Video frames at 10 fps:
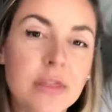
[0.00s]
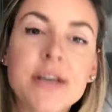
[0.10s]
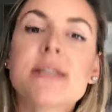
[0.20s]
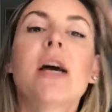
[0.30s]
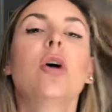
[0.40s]

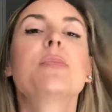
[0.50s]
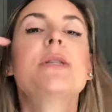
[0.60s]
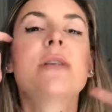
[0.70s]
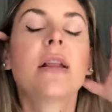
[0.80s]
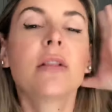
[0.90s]
This helps
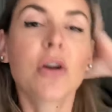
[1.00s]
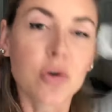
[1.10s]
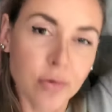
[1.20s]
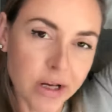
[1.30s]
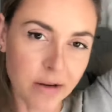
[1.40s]
set the
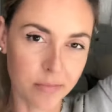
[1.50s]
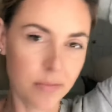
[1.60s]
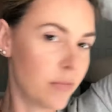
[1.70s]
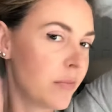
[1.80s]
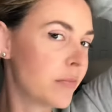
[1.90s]
cream
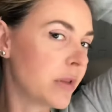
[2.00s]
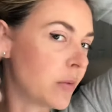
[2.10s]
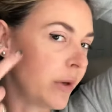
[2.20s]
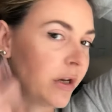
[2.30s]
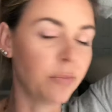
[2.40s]
that
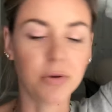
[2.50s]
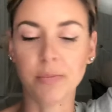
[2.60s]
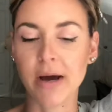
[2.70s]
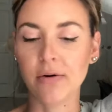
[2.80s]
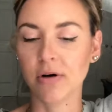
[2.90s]
we didn't put
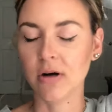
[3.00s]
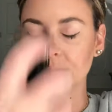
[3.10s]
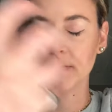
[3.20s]
powder on.